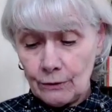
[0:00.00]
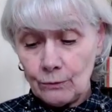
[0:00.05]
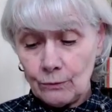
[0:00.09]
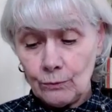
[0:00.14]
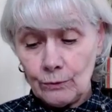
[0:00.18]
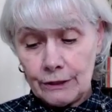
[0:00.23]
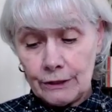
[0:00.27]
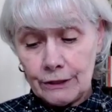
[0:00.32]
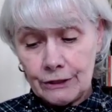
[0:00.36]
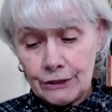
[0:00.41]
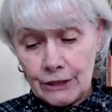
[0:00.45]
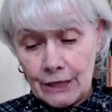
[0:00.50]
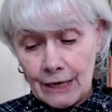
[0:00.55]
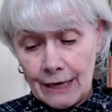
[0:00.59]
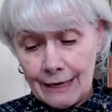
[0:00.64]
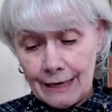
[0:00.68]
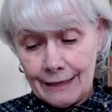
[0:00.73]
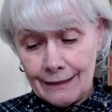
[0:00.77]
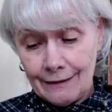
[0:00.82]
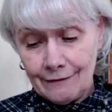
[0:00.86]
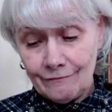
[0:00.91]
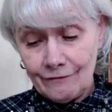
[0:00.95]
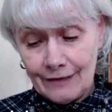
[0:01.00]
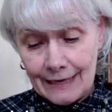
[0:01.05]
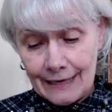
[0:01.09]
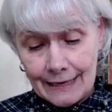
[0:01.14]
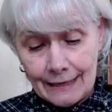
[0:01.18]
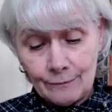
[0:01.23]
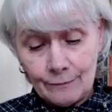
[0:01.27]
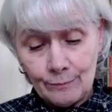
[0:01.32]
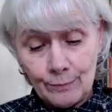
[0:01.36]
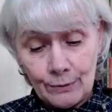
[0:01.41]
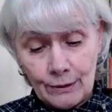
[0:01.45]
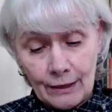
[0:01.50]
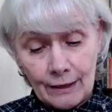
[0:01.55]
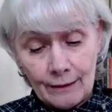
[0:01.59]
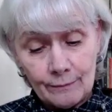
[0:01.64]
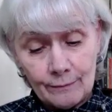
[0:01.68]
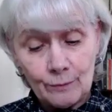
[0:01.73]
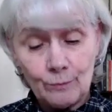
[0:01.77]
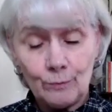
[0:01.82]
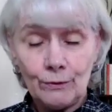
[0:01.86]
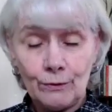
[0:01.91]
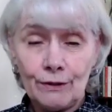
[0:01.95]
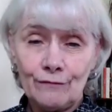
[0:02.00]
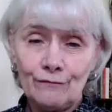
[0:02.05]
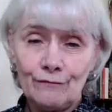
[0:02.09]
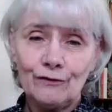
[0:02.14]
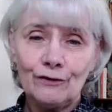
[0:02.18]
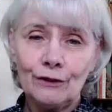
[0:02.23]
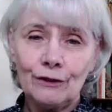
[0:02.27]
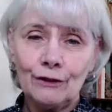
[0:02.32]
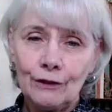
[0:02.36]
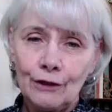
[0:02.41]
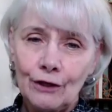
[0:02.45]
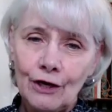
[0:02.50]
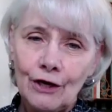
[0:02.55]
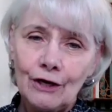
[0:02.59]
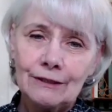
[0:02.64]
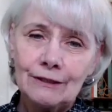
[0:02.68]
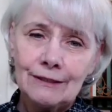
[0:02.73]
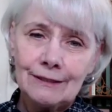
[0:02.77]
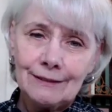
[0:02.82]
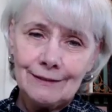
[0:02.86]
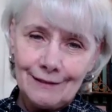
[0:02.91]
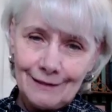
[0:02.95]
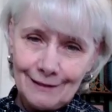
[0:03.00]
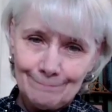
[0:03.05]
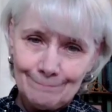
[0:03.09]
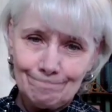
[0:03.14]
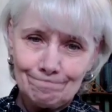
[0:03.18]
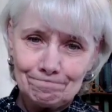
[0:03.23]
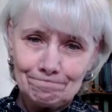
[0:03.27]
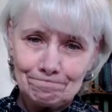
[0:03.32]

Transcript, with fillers: which I have had a problem with for a long time.